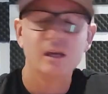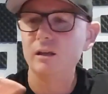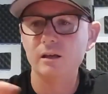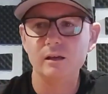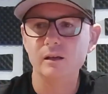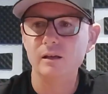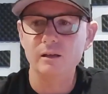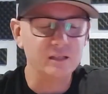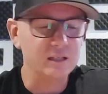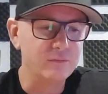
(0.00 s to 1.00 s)
Uh,
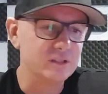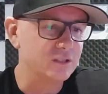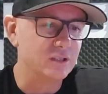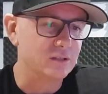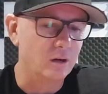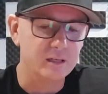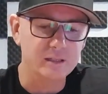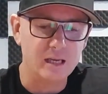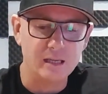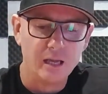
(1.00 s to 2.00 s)
the difference is just night and
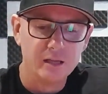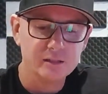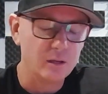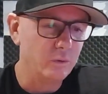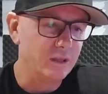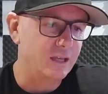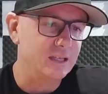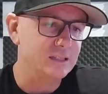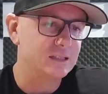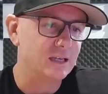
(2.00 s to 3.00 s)
day. So with
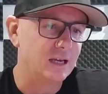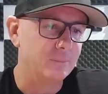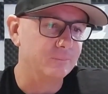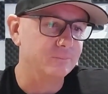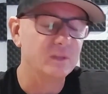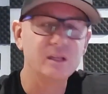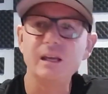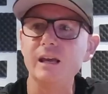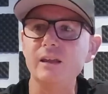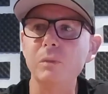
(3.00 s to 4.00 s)
these,
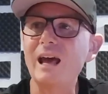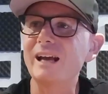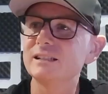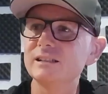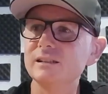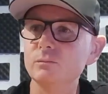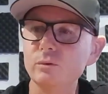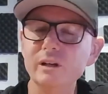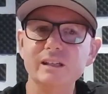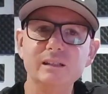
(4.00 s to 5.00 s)
yeah, the blacks
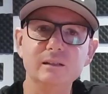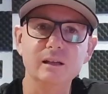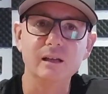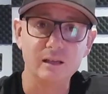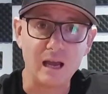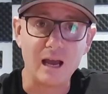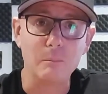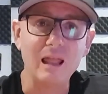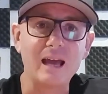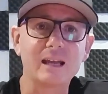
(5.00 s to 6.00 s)
really are
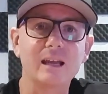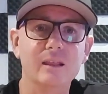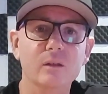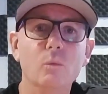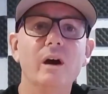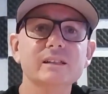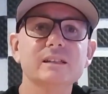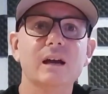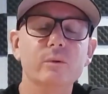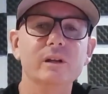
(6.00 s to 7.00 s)
black and the whites
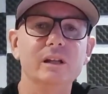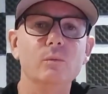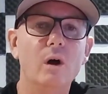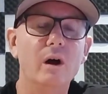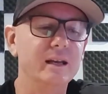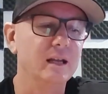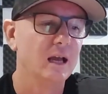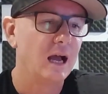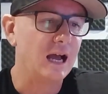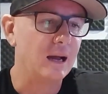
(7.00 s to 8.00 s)
are really white.
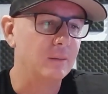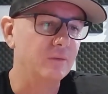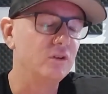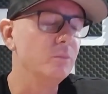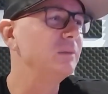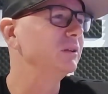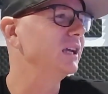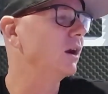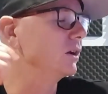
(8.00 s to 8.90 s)
A few people are going